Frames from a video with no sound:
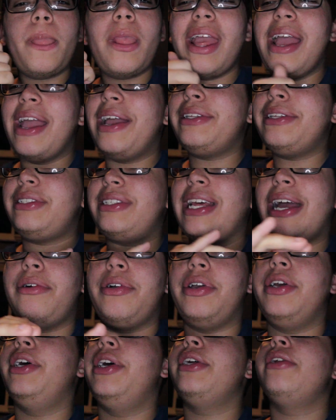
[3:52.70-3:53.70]
hands down
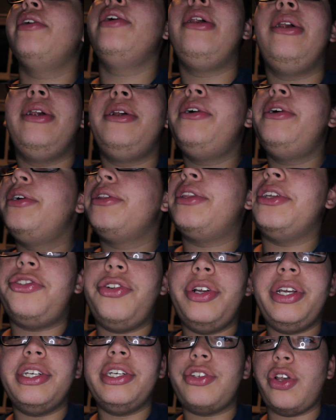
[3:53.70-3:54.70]
good the
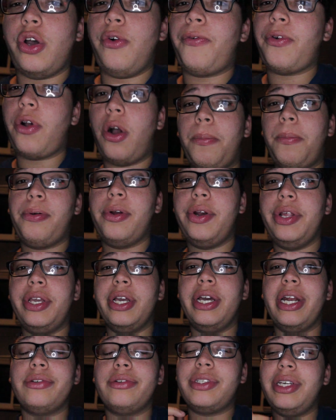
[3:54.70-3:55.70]
drink is overall pretty
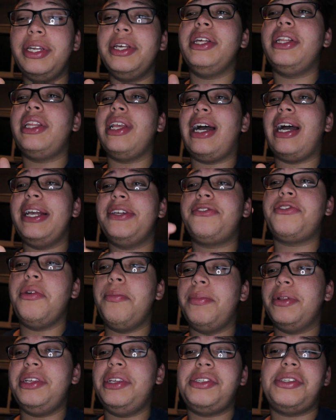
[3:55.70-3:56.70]
good I was gonna get the ice cream
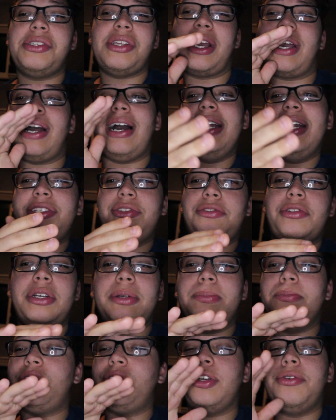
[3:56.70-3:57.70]
but this is like ice
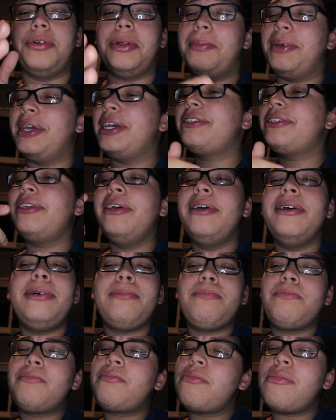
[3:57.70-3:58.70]
cream soda mix
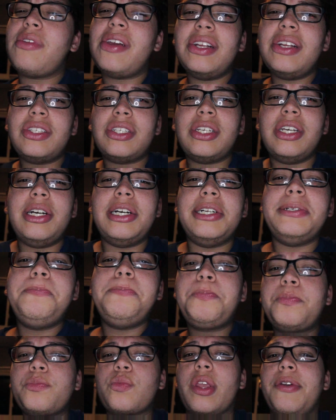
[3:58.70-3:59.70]
it's good
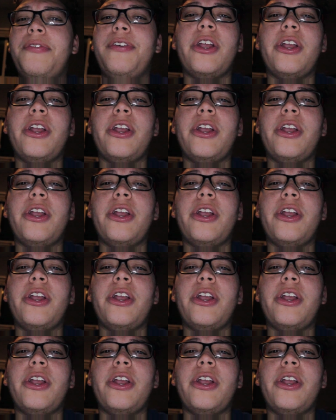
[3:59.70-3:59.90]
if